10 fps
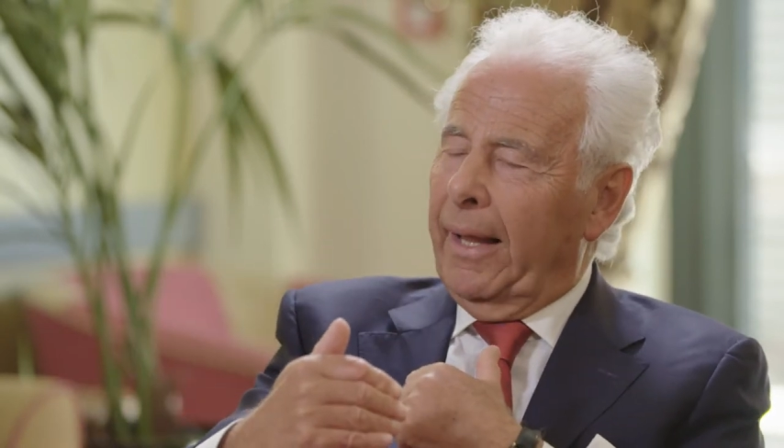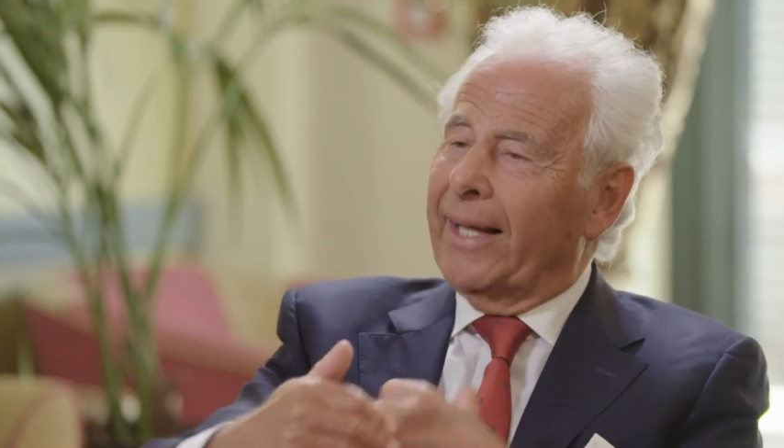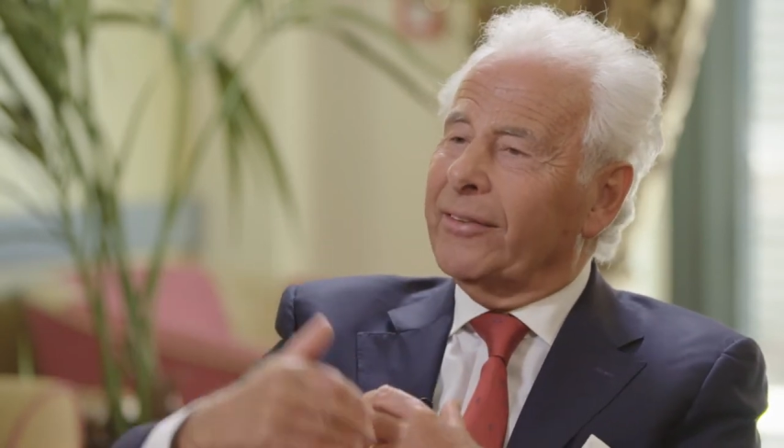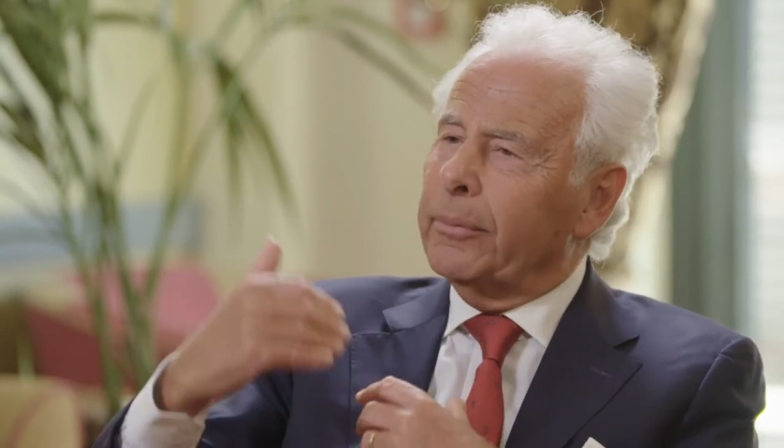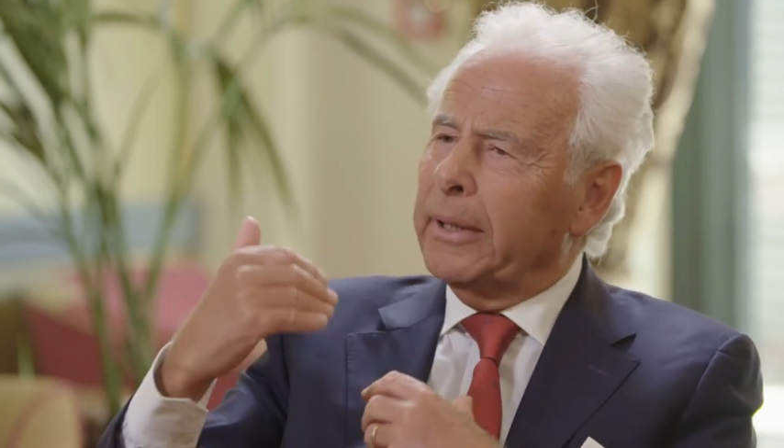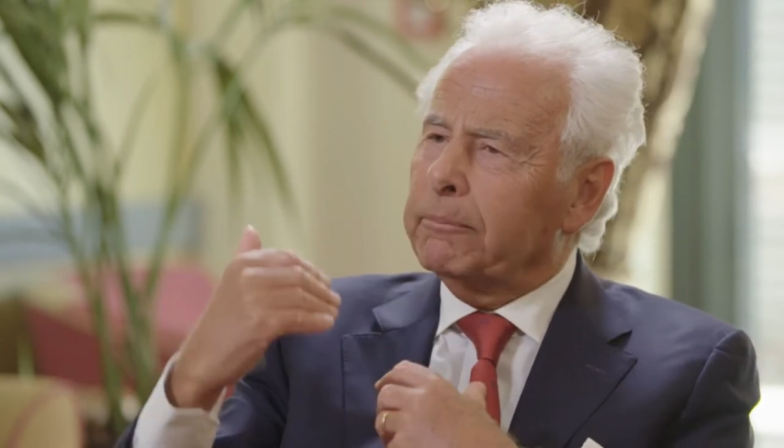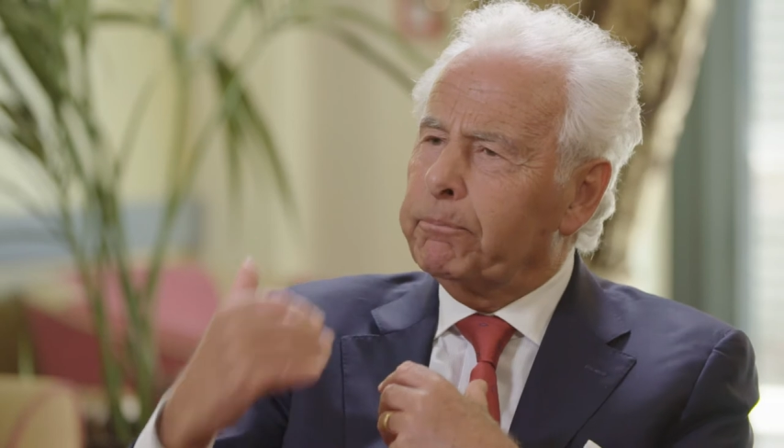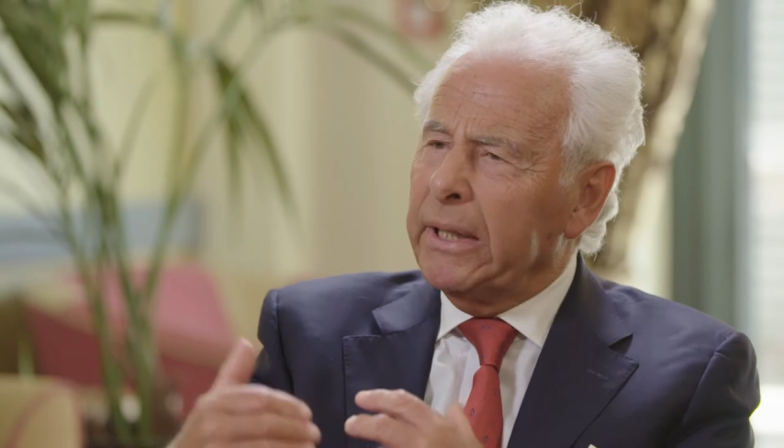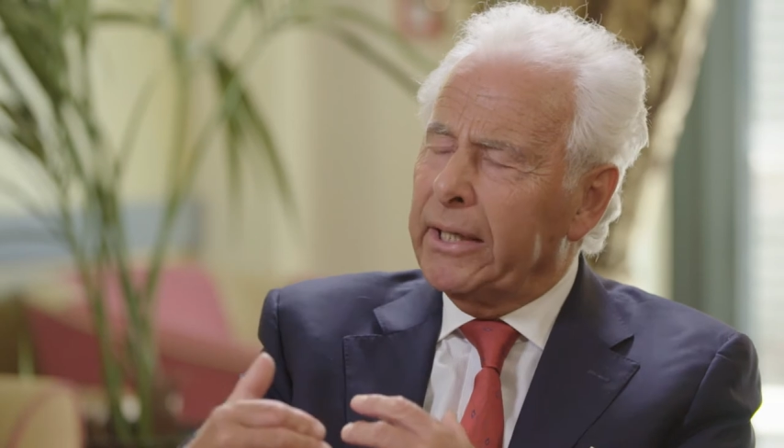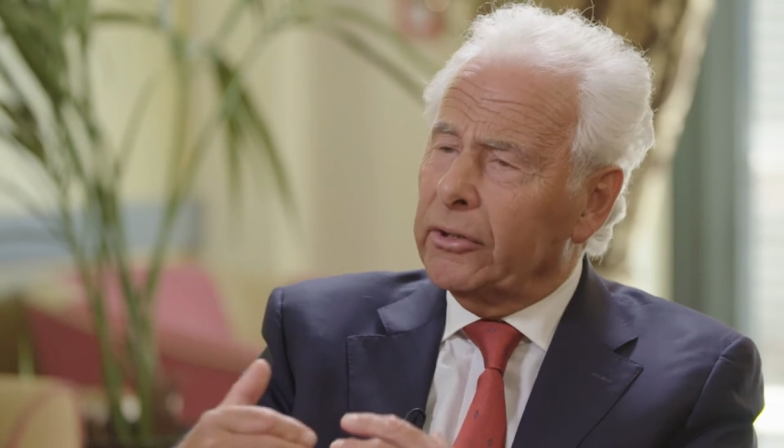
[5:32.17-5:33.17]
and to be a
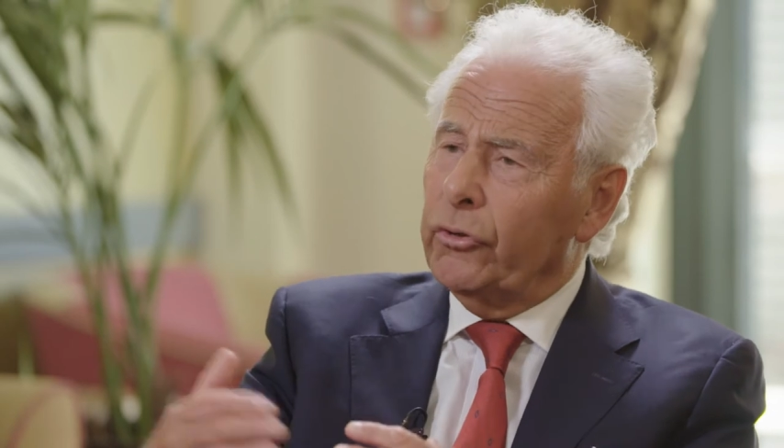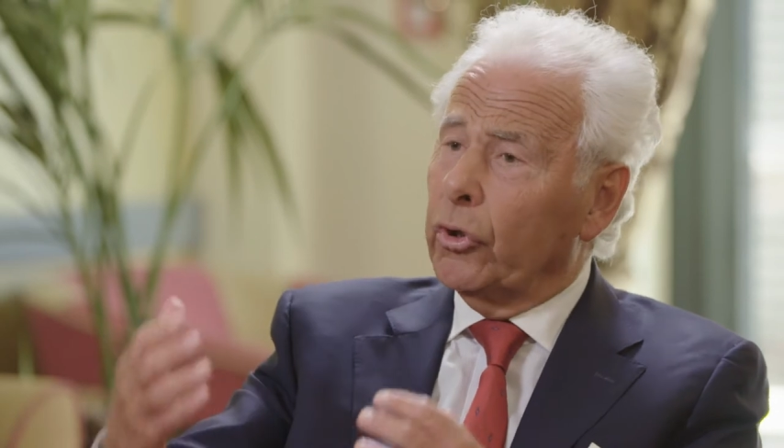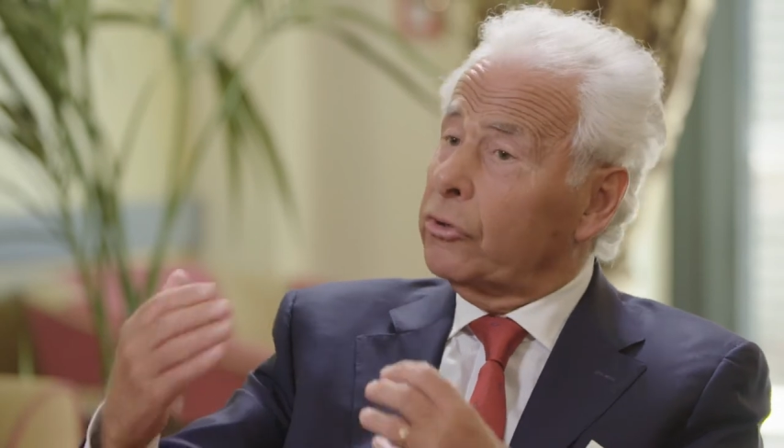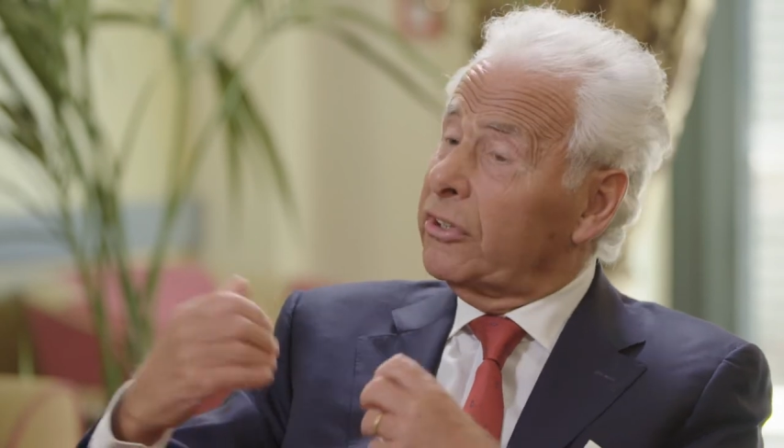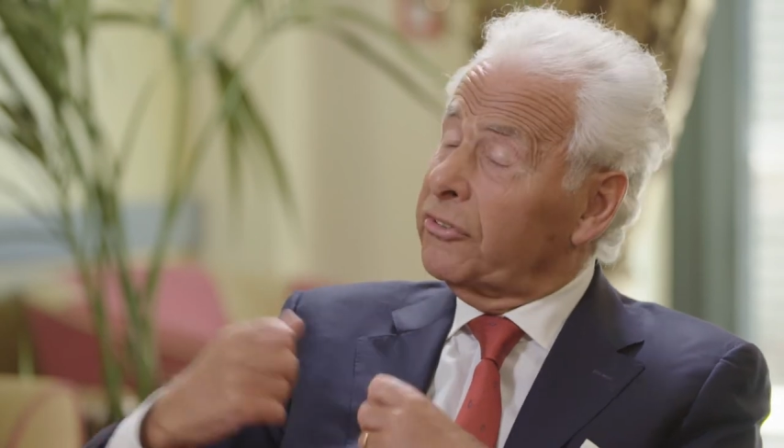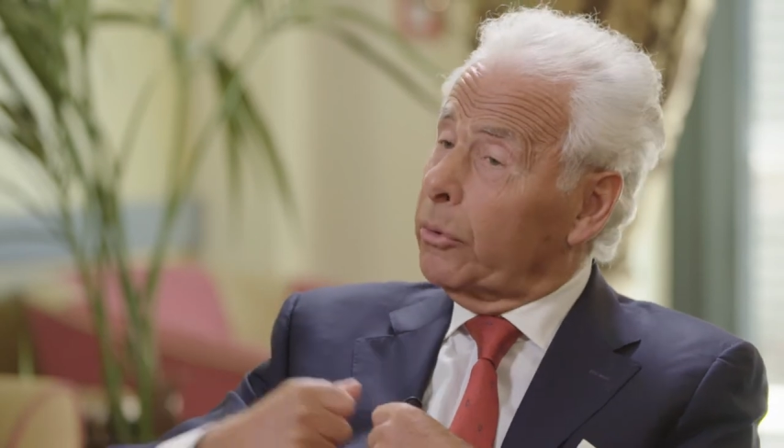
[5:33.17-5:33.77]
beacon, not just